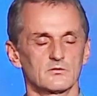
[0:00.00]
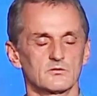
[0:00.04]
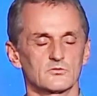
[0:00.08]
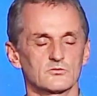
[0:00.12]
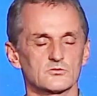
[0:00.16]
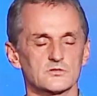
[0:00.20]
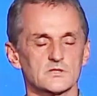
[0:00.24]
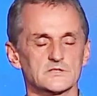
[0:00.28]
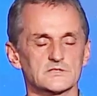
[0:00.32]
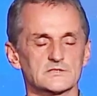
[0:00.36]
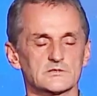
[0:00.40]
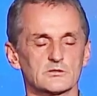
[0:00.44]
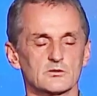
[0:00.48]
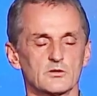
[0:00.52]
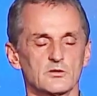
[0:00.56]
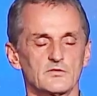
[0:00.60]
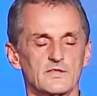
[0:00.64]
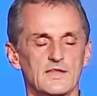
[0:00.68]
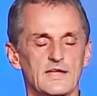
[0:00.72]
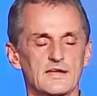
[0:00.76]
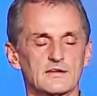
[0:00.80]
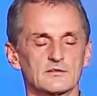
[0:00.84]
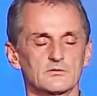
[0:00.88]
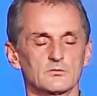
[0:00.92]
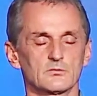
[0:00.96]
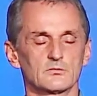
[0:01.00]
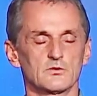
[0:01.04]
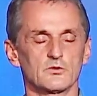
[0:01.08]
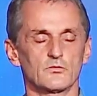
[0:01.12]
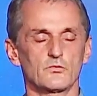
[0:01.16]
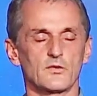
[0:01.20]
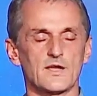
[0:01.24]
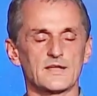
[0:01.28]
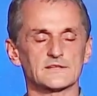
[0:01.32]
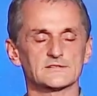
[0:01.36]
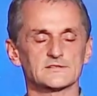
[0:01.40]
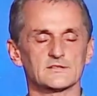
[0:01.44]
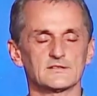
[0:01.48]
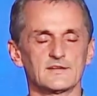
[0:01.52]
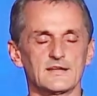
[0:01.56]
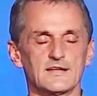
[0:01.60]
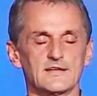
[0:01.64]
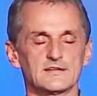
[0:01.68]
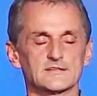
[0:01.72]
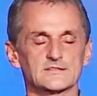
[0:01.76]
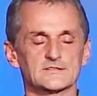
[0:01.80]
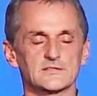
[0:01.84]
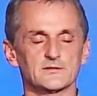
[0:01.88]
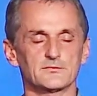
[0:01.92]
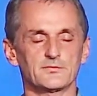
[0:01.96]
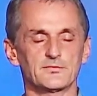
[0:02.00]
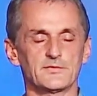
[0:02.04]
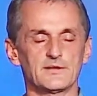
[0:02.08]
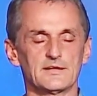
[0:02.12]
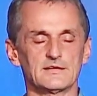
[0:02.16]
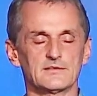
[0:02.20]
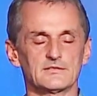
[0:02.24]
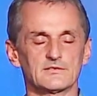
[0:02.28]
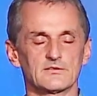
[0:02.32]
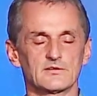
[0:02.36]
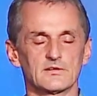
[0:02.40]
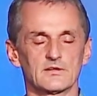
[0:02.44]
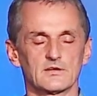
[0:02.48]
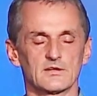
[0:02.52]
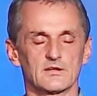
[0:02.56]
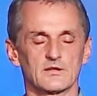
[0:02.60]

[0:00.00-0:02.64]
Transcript: Just connect to the resonance of it.